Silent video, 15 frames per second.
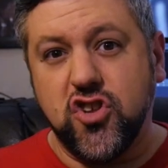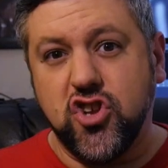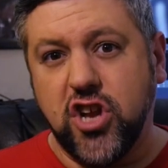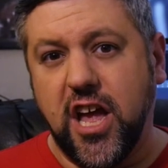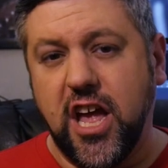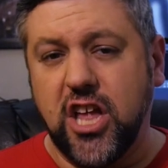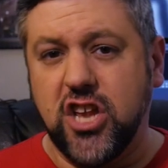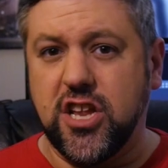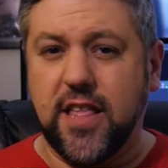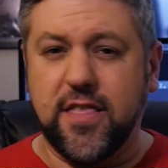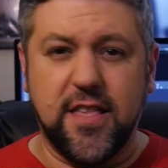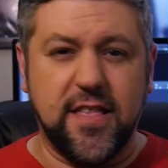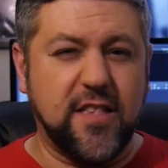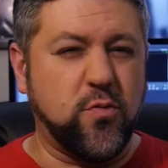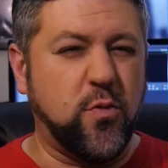change, and I
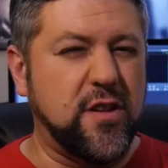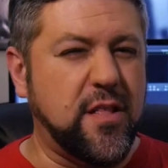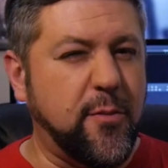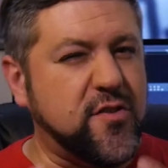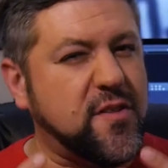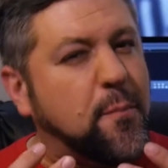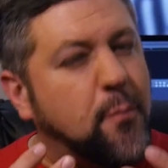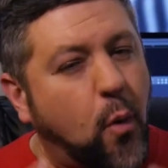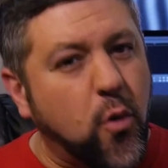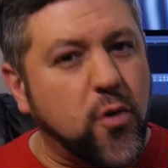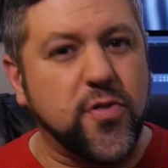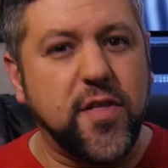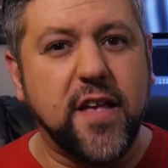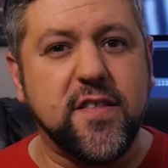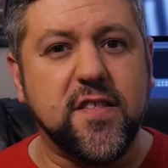think that's one of the most
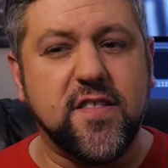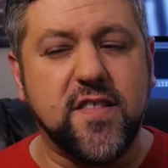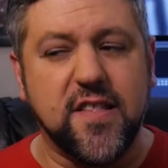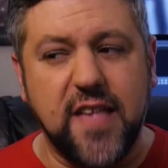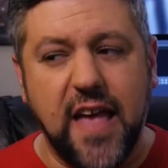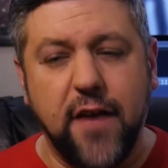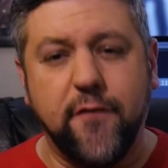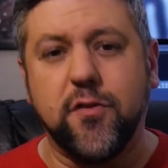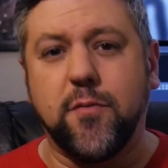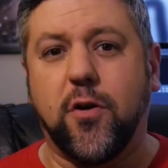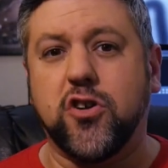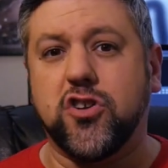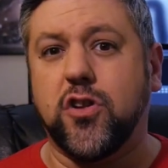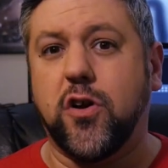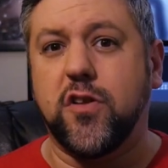important lessons to take from the
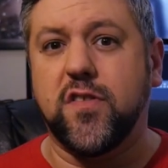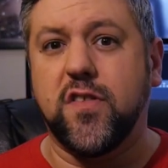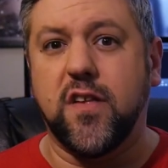martial arts